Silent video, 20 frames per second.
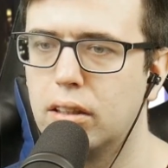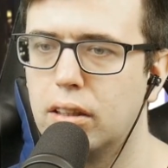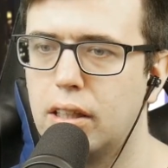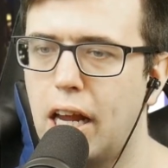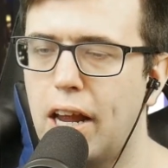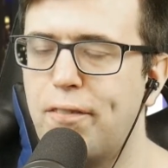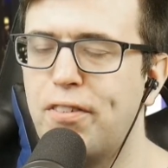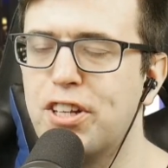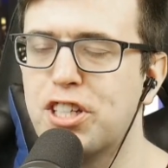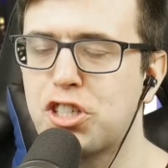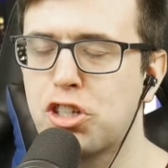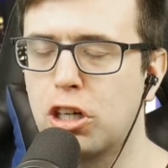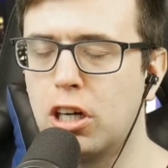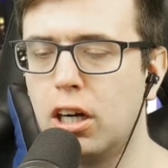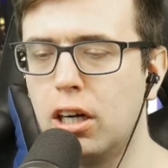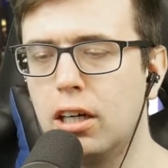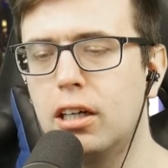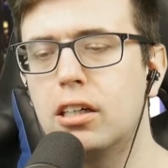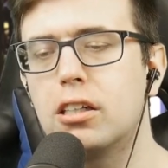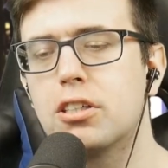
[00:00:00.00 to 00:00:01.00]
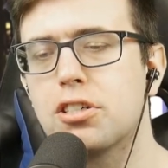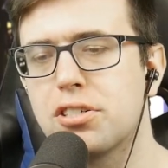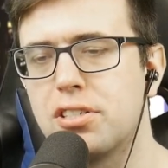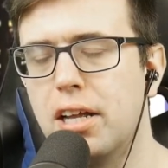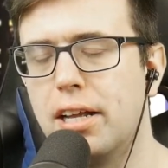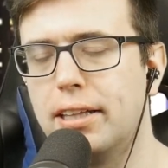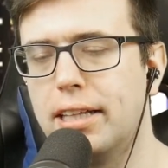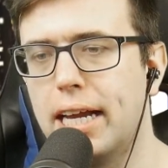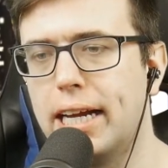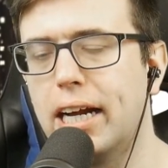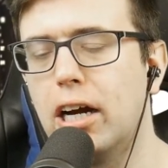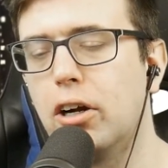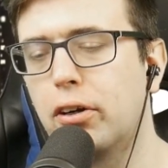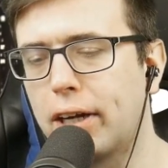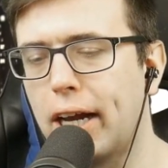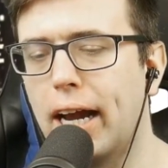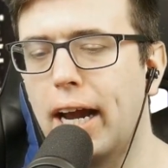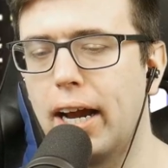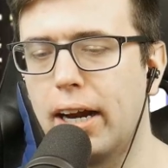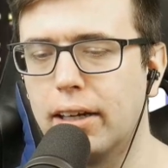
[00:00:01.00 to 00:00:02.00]
If it's hers, then they
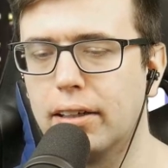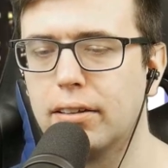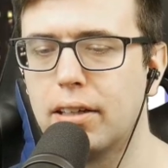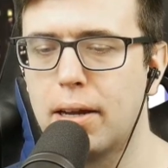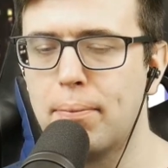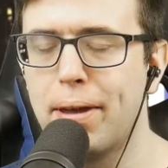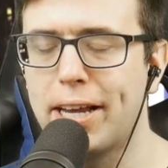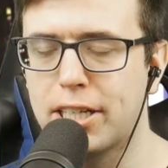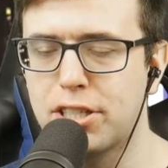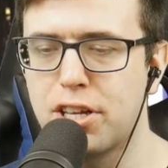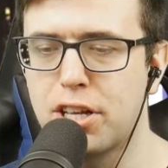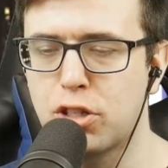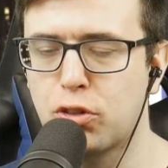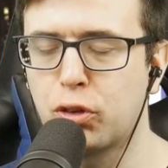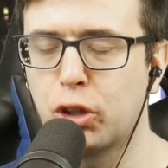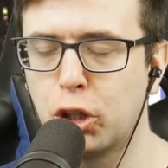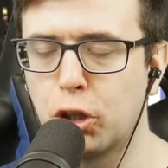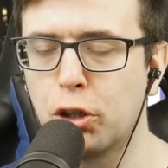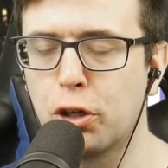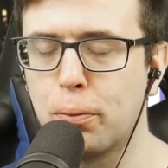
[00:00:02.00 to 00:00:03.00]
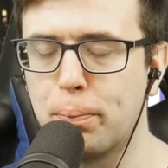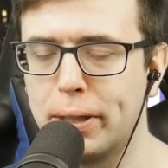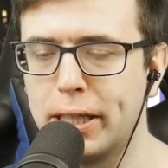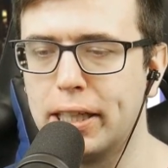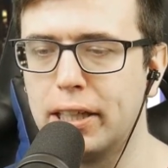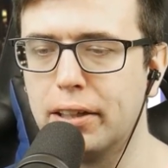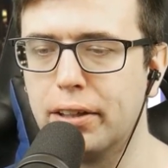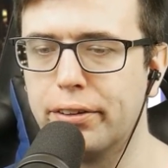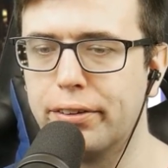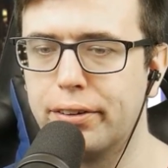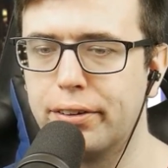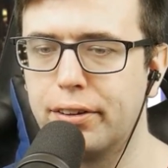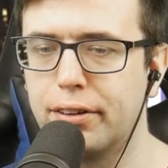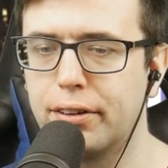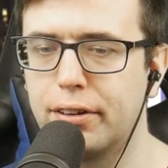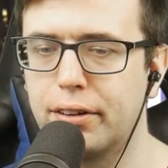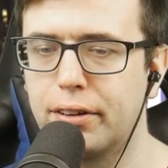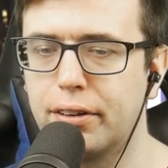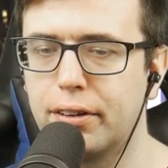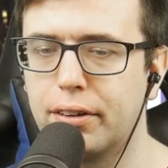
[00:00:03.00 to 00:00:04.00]
okay. It makes sense for her to be
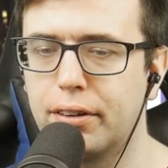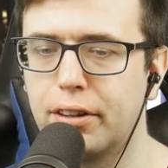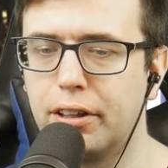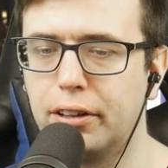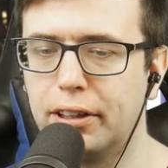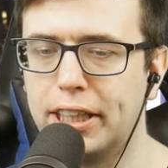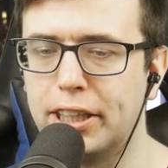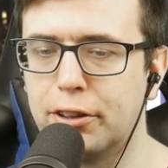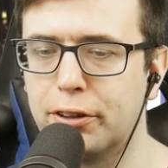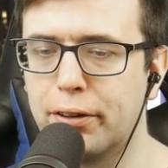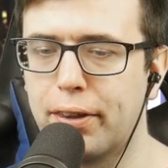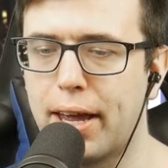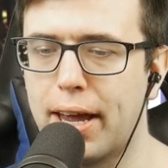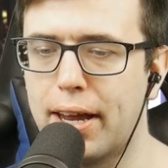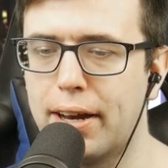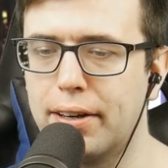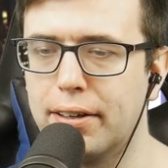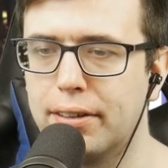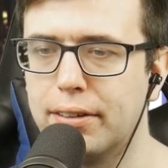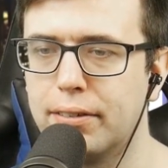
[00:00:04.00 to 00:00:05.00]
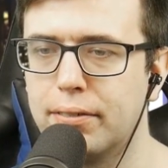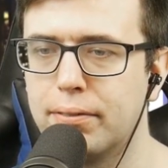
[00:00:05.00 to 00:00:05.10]
the leader then.